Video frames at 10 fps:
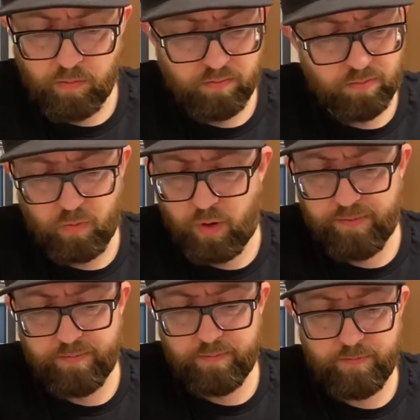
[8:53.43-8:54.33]
one
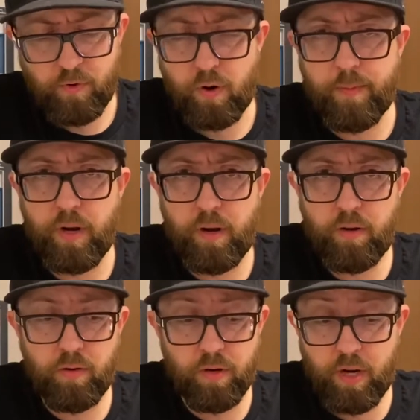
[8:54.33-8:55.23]
form
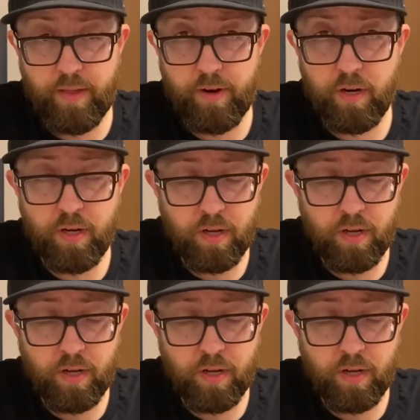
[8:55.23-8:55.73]
or another.